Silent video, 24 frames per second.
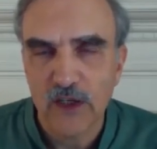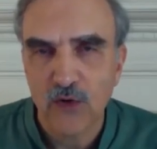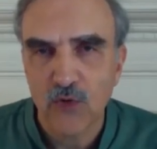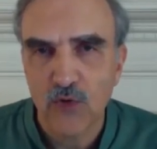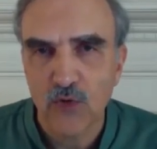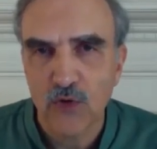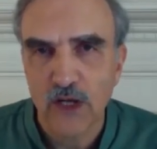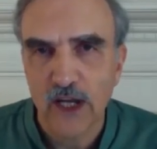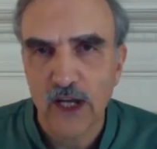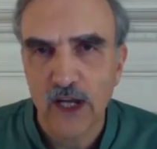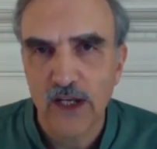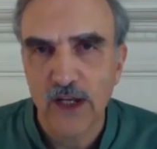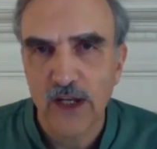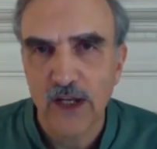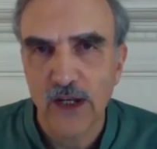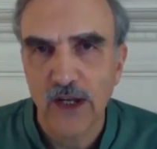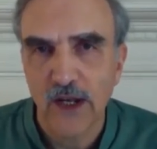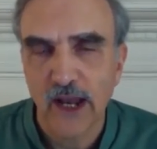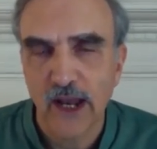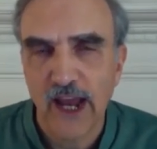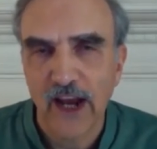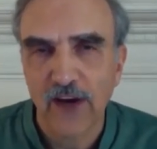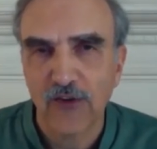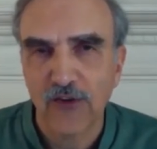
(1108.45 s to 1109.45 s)
created
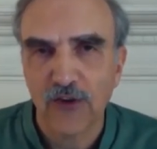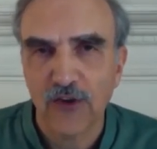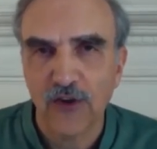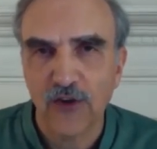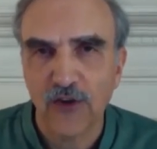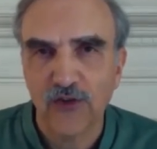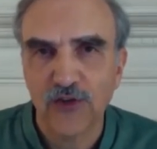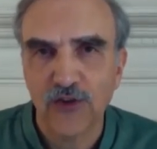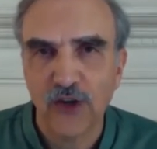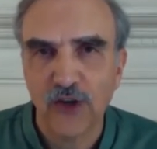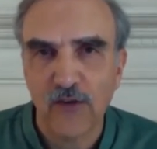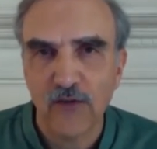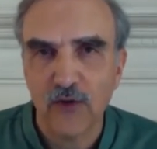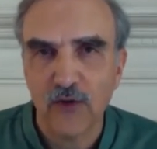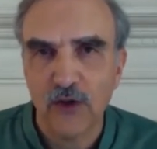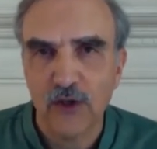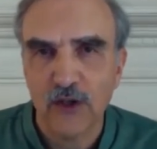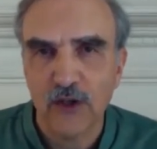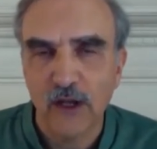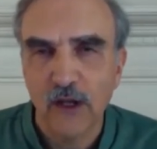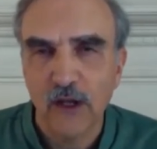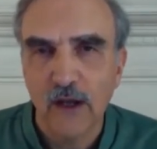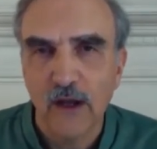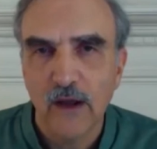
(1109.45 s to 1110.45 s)
and actually discovered